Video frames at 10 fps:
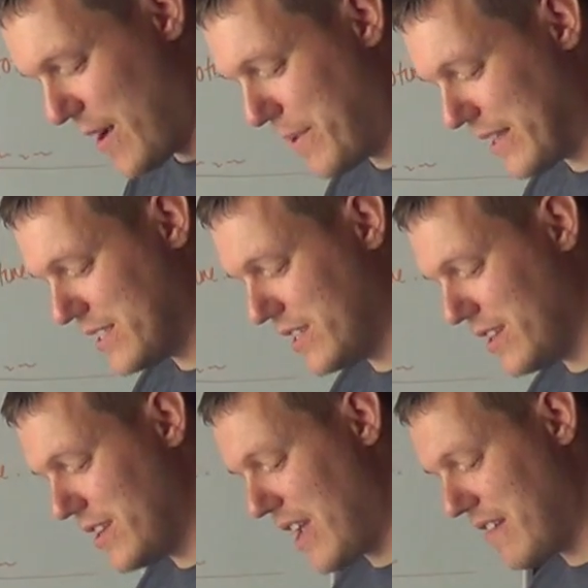I passed
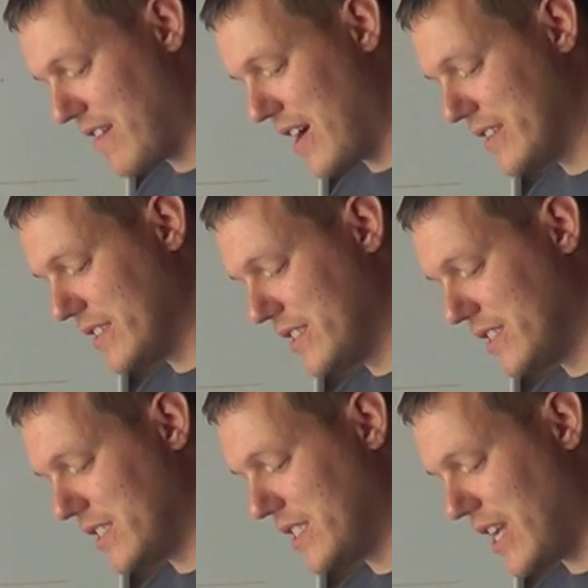38 riders
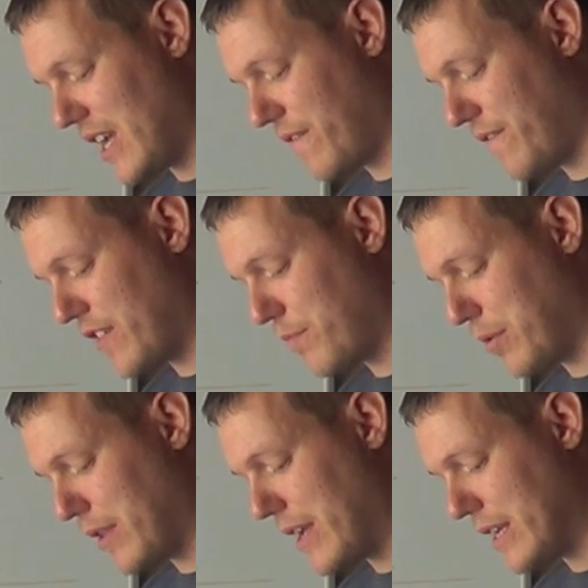to take fifth
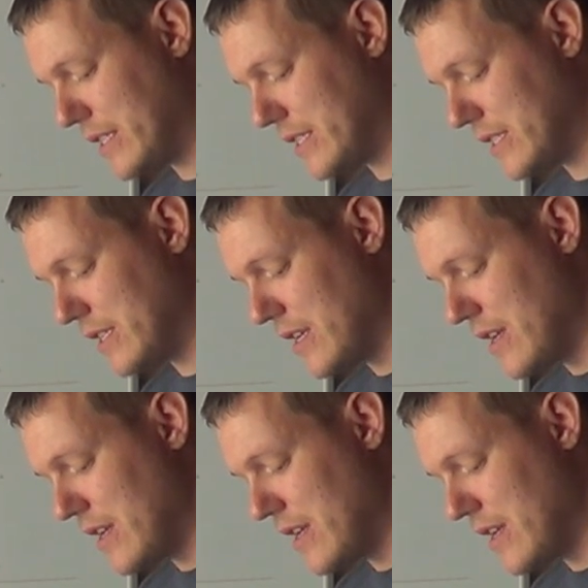place,